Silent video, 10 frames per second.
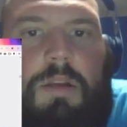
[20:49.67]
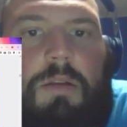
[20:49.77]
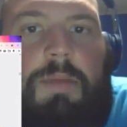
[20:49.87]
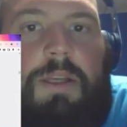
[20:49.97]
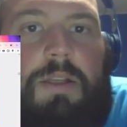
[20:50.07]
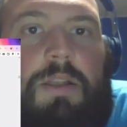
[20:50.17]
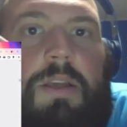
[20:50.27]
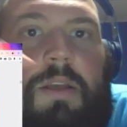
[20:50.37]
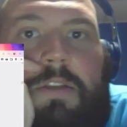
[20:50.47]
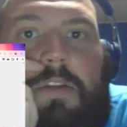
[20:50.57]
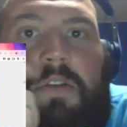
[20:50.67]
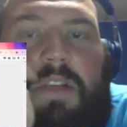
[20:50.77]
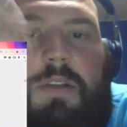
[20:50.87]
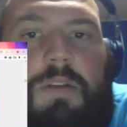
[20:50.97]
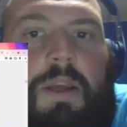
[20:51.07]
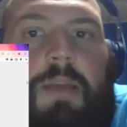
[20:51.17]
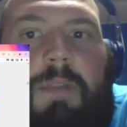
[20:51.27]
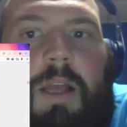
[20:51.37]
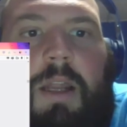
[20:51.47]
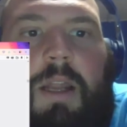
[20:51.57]
basically as soon as I saw
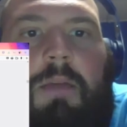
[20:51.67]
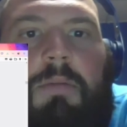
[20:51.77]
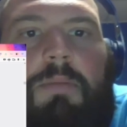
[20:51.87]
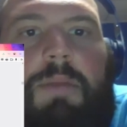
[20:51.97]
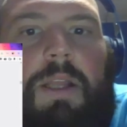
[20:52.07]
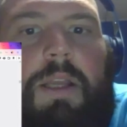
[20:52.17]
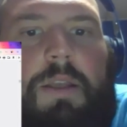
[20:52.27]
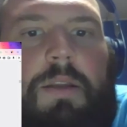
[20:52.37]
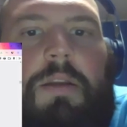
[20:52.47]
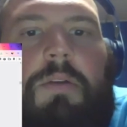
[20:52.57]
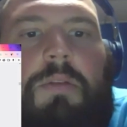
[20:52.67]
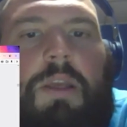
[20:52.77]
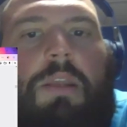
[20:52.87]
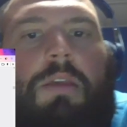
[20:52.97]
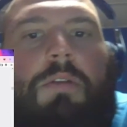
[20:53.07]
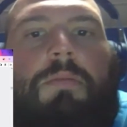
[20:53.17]
MDOT, I would be like, no thank you,